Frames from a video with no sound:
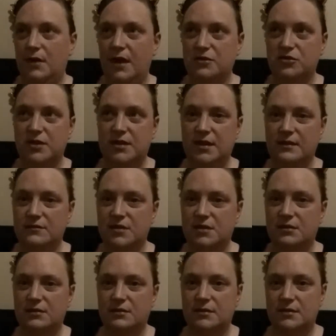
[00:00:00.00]
actually gives
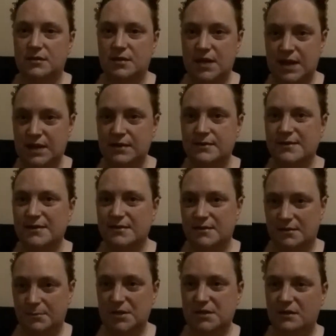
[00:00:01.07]
teens
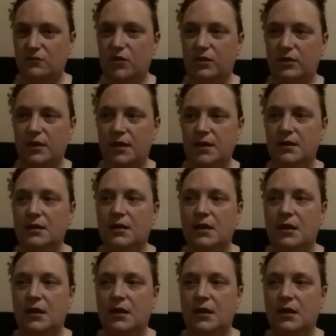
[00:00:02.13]
specifically